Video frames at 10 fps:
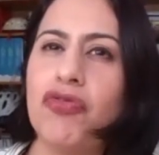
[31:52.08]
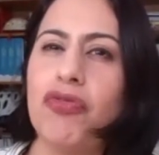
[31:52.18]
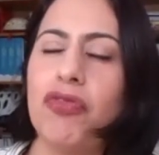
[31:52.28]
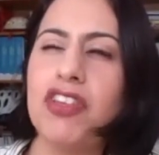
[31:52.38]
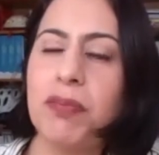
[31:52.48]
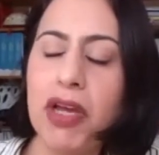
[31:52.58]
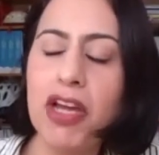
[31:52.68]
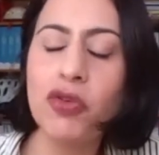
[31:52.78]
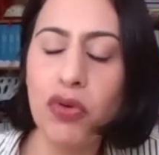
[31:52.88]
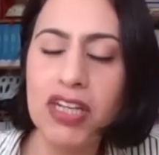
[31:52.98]

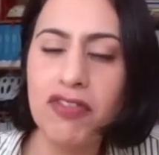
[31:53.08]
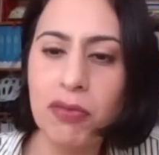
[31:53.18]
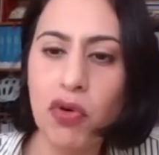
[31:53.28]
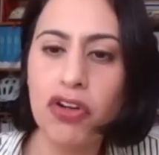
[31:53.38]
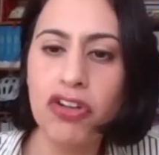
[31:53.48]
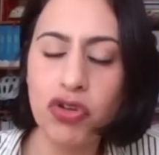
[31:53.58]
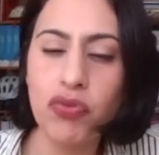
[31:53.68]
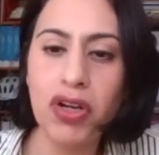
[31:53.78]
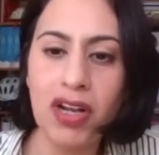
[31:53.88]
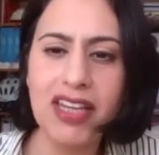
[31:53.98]
spurs you on even more, because you
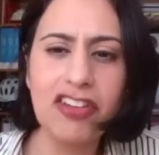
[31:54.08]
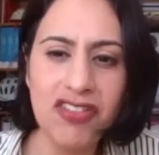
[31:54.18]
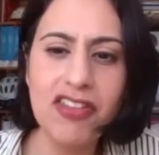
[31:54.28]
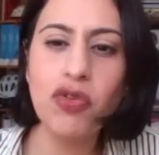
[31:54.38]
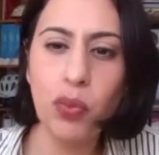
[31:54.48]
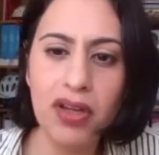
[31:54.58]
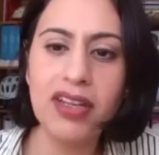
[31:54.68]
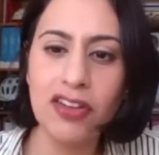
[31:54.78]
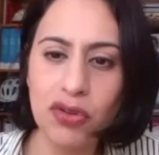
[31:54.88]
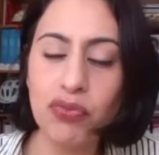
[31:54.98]
realize, actually, this
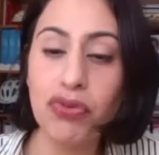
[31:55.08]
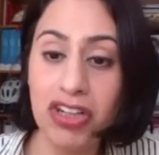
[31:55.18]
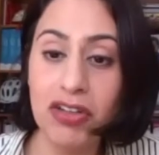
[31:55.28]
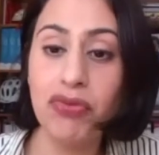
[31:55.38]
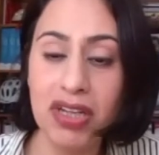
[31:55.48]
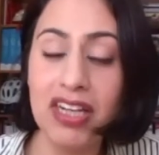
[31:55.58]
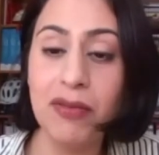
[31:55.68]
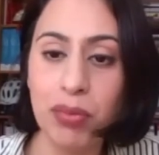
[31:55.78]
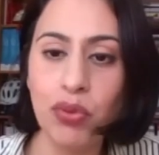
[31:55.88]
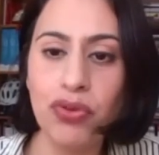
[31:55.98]
work is really, really
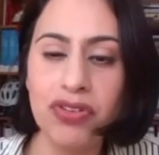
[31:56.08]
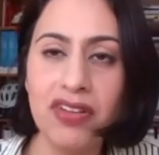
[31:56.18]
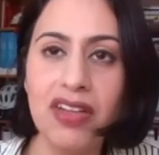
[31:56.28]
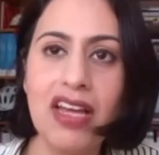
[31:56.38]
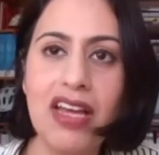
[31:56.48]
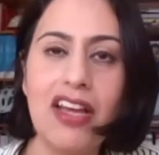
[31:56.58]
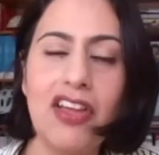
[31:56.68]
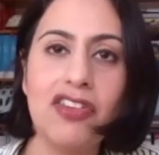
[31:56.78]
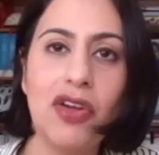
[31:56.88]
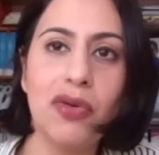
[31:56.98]
important.
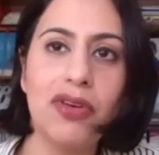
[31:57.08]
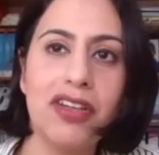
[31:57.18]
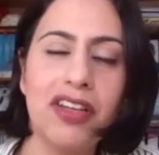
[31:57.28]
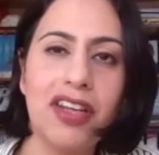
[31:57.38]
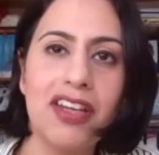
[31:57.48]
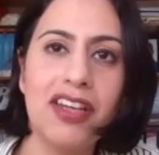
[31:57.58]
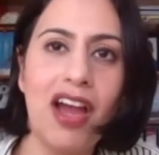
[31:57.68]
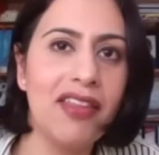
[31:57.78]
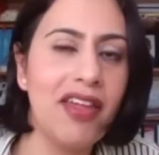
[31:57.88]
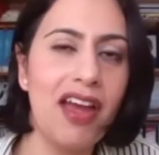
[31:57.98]
So
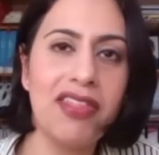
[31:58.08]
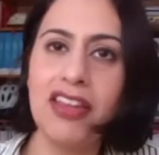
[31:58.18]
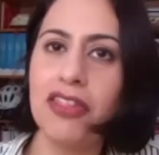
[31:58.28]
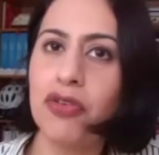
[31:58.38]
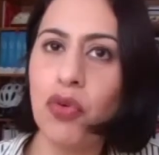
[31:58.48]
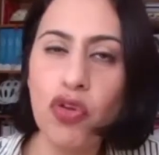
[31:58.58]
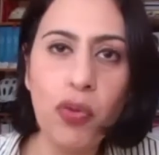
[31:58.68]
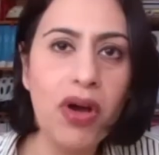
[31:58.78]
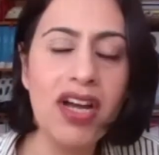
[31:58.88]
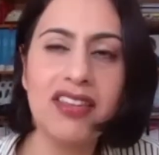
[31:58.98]
I think through all the
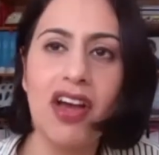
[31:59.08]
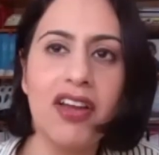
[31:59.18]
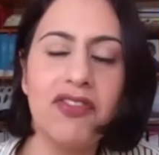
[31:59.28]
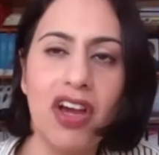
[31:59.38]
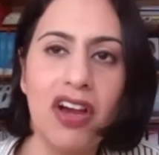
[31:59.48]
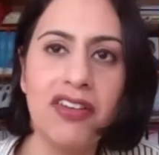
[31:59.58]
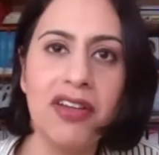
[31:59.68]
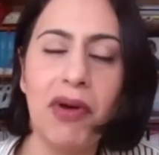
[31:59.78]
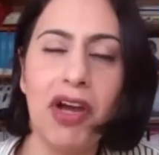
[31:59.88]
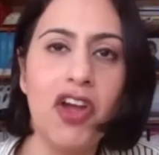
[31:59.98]
work that I've done and my